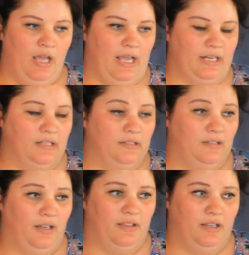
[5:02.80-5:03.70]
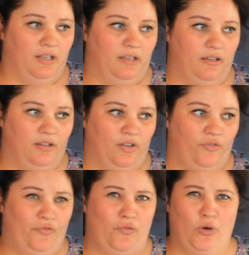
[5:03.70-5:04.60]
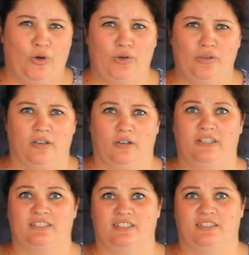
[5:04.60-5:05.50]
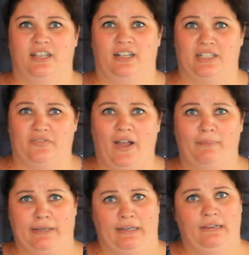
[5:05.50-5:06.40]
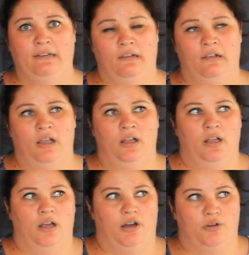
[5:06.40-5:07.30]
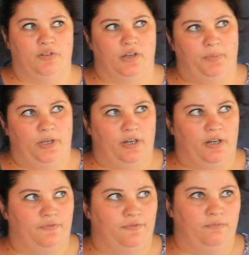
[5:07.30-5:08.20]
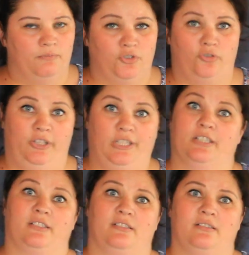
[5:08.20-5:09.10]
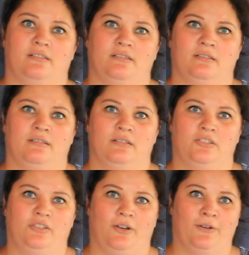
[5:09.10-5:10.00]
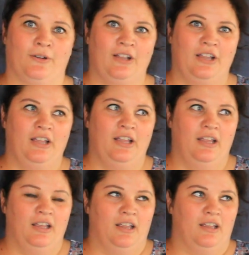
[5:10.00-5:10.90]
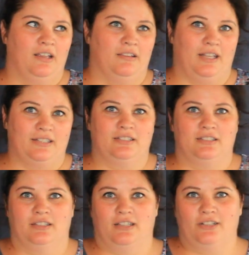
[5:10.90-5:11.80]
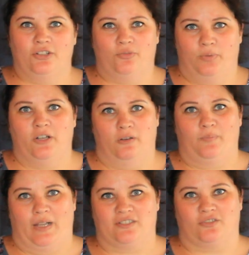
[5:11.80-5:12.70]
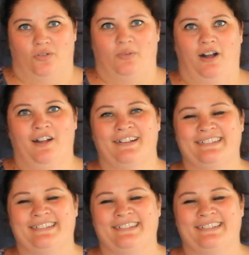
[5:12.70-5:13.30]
had, I think, 4 losses in his family over a period of 2 years. So that could be complex trauma.